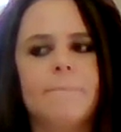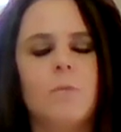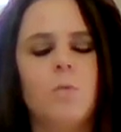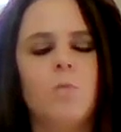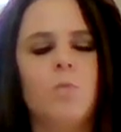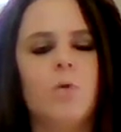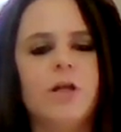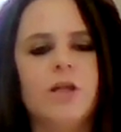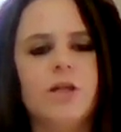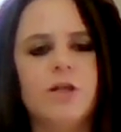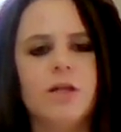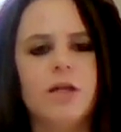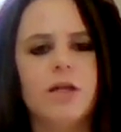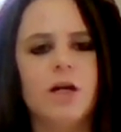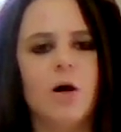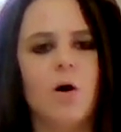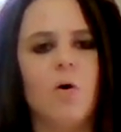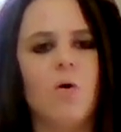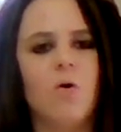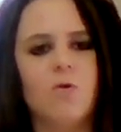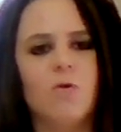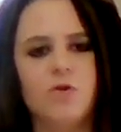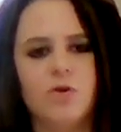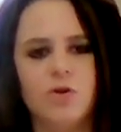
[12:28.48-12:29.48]
when you get
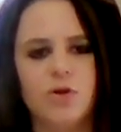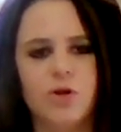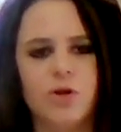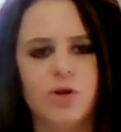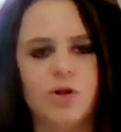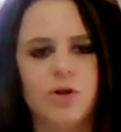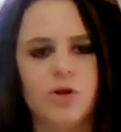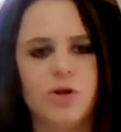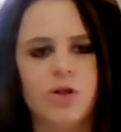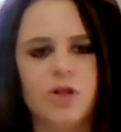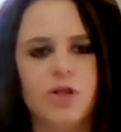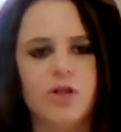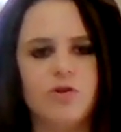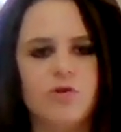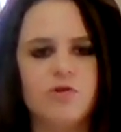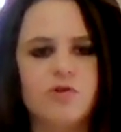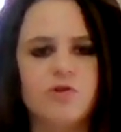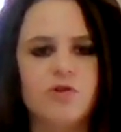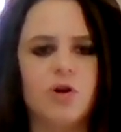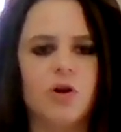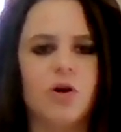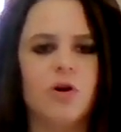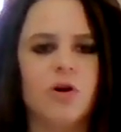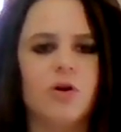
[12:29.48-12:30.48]
older, you
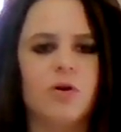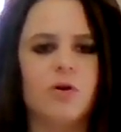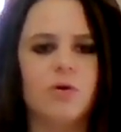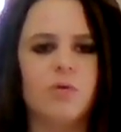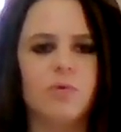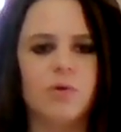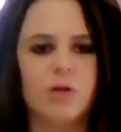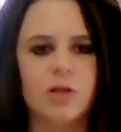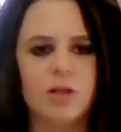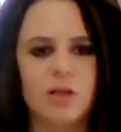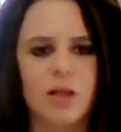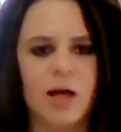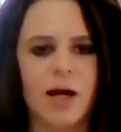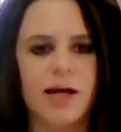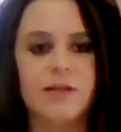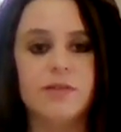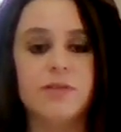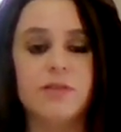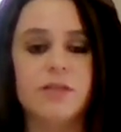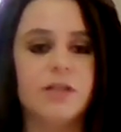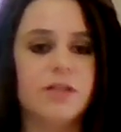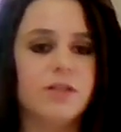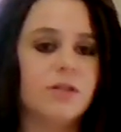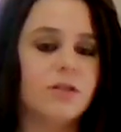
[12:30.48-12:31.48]
start
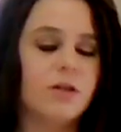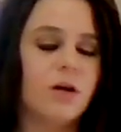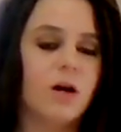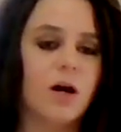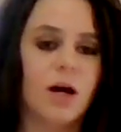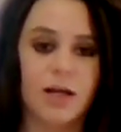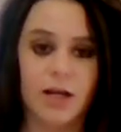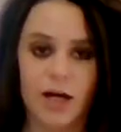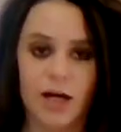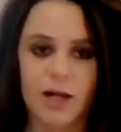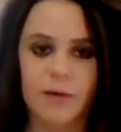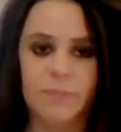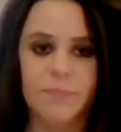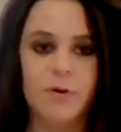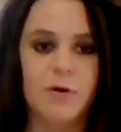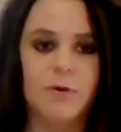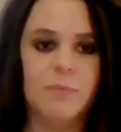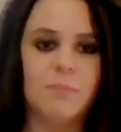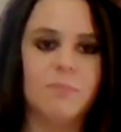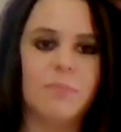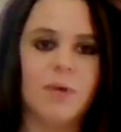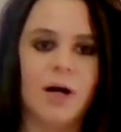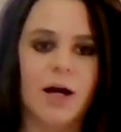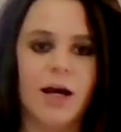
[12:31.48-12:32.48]
realizing I got to
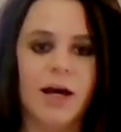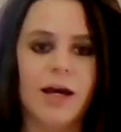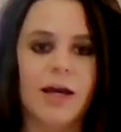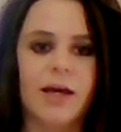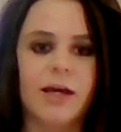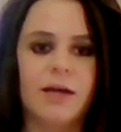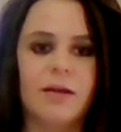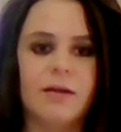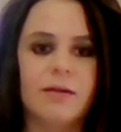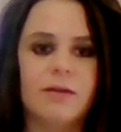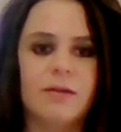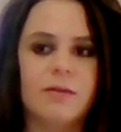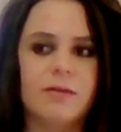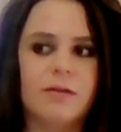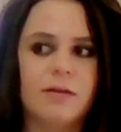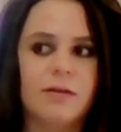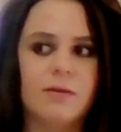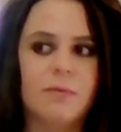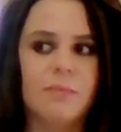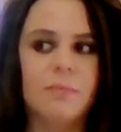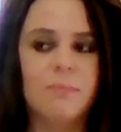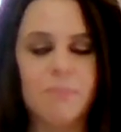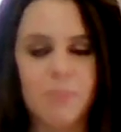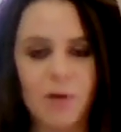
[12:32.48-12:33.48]
put my
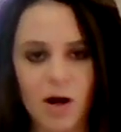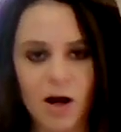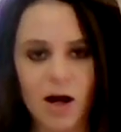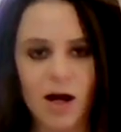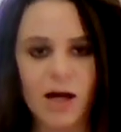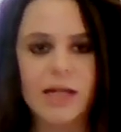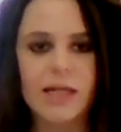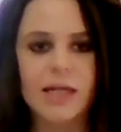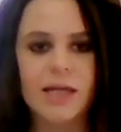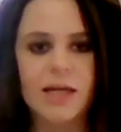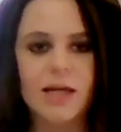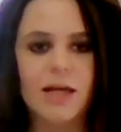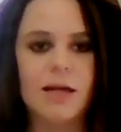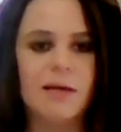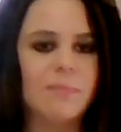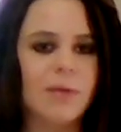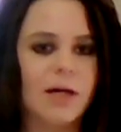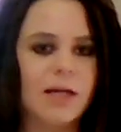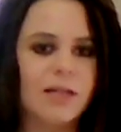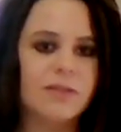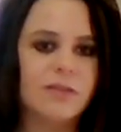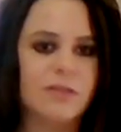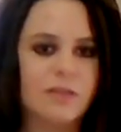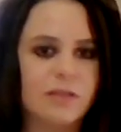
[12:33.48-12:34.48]
body and
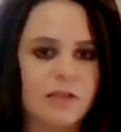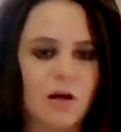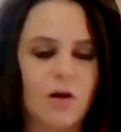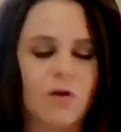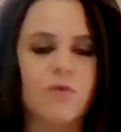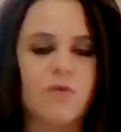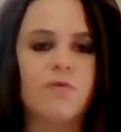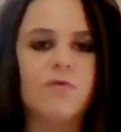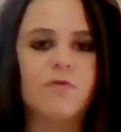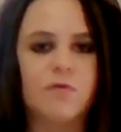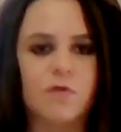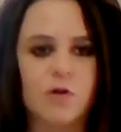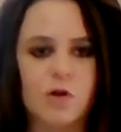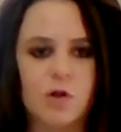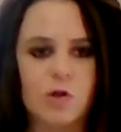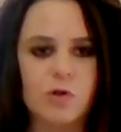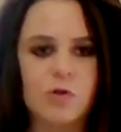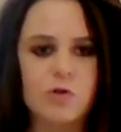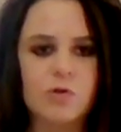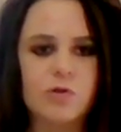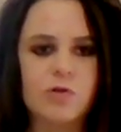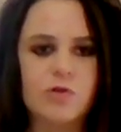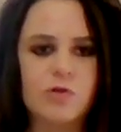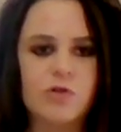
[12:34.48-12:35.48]
myself
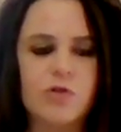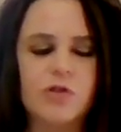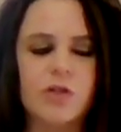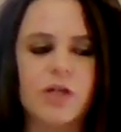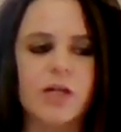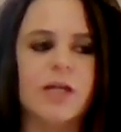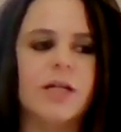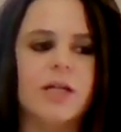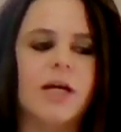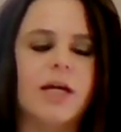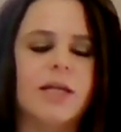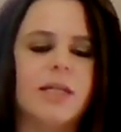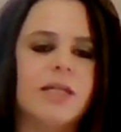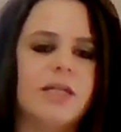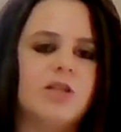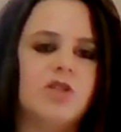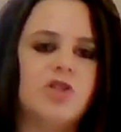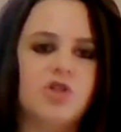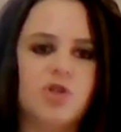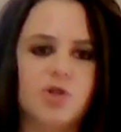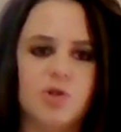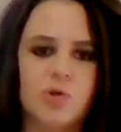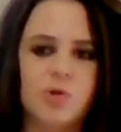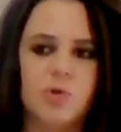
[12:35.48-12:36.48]
first, and I need
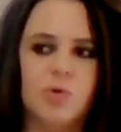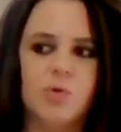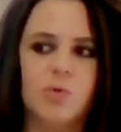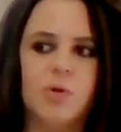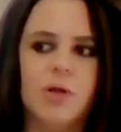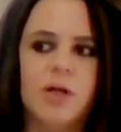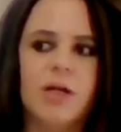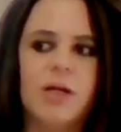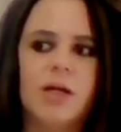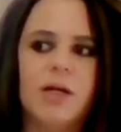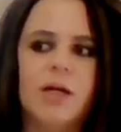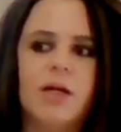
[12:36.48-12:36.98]
to